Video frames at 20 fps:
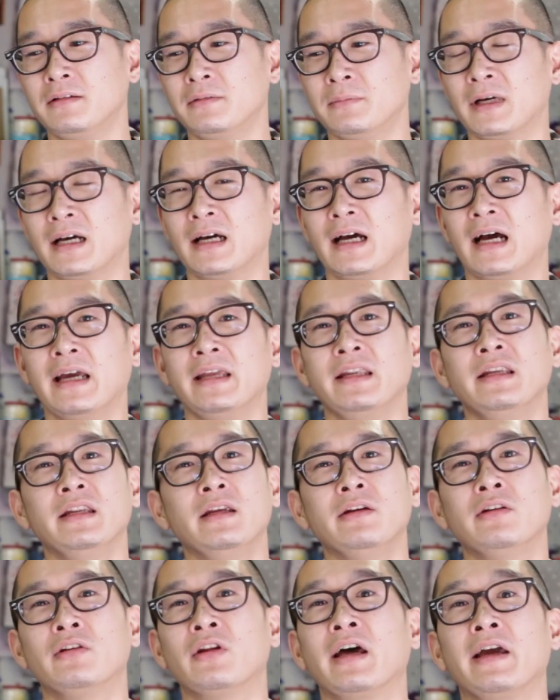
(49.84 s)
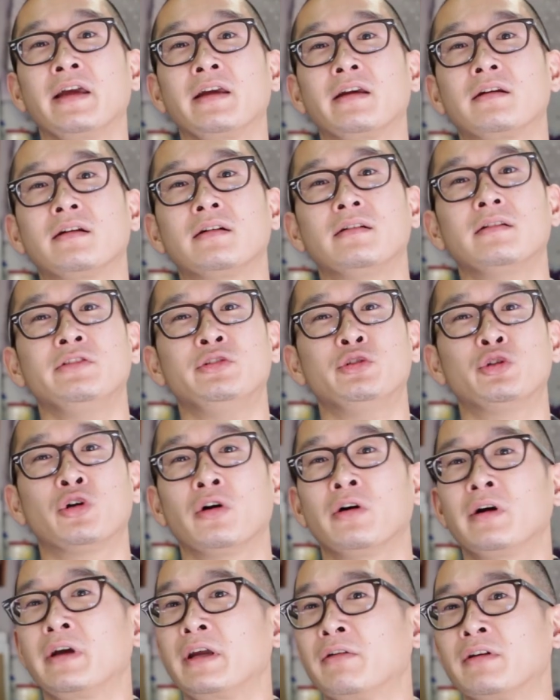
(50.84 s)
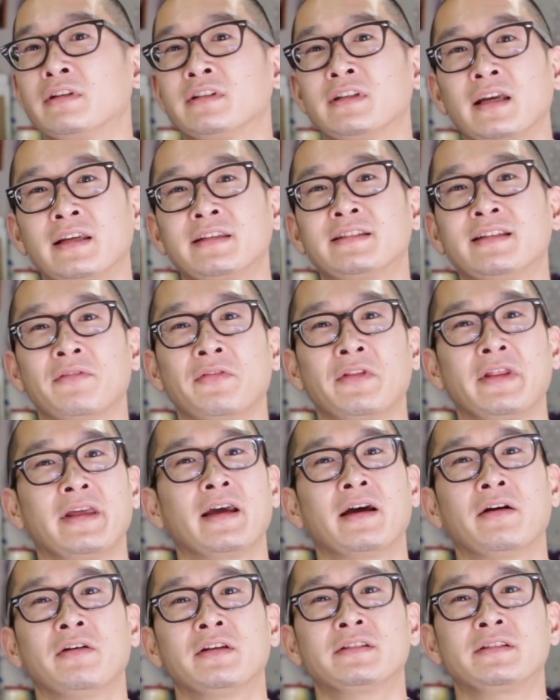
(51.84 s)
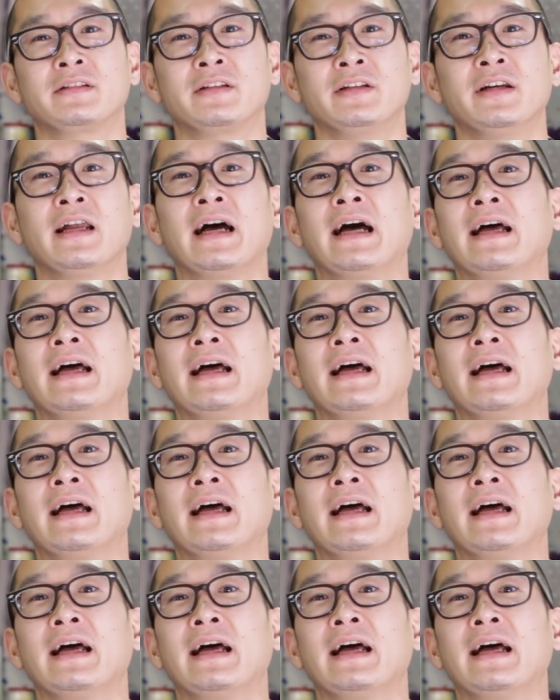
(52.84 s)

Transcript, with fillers: but I knew like drawing was like something I was good